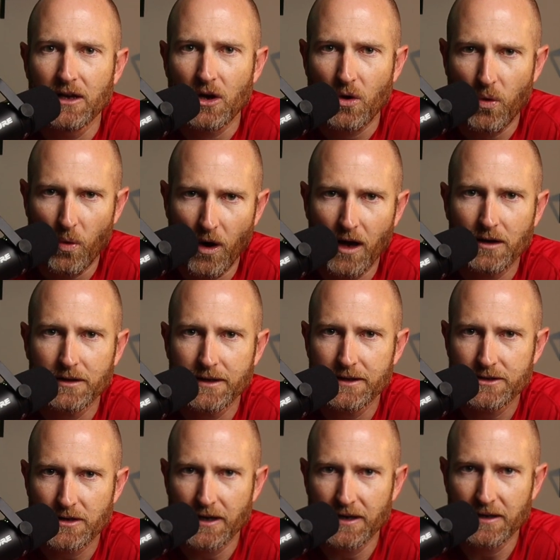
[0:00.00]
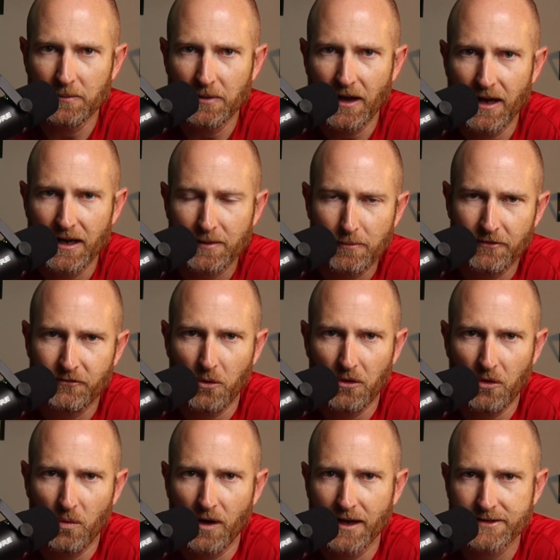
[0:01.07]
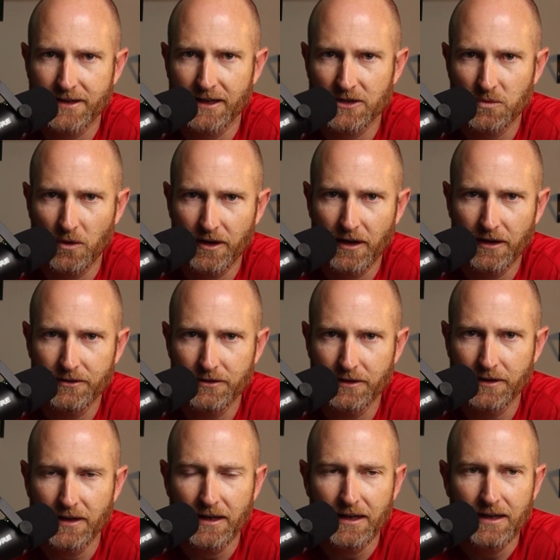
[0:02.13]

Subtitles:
quality training block before the Wasatch 100.